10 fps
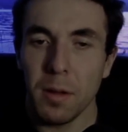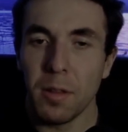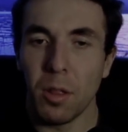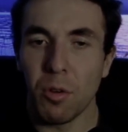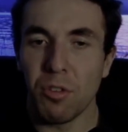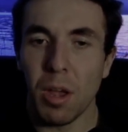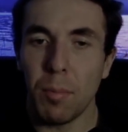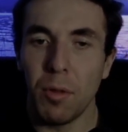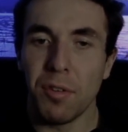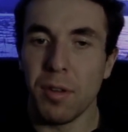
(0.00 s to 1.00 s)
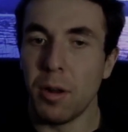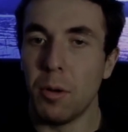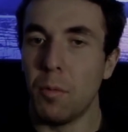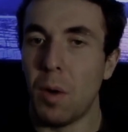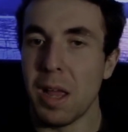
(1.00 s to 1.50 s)
Another example is,
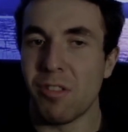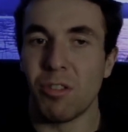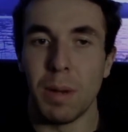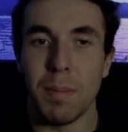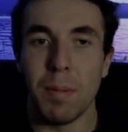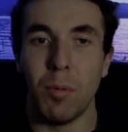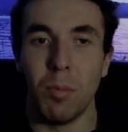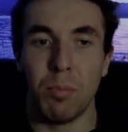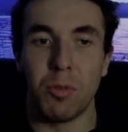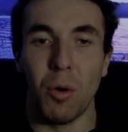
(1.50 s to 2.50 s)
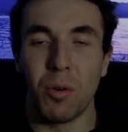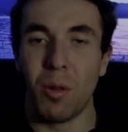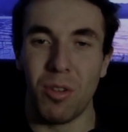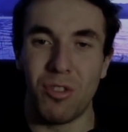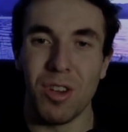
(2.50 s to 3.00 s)
why so many people don't go
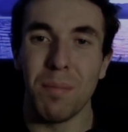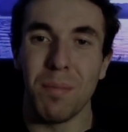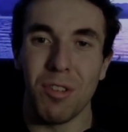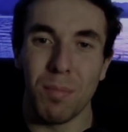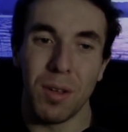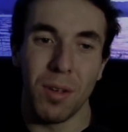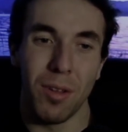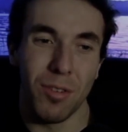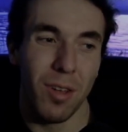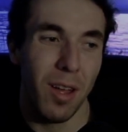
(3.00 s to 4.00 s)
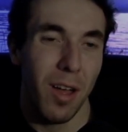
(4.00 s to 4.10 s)
to the gym is because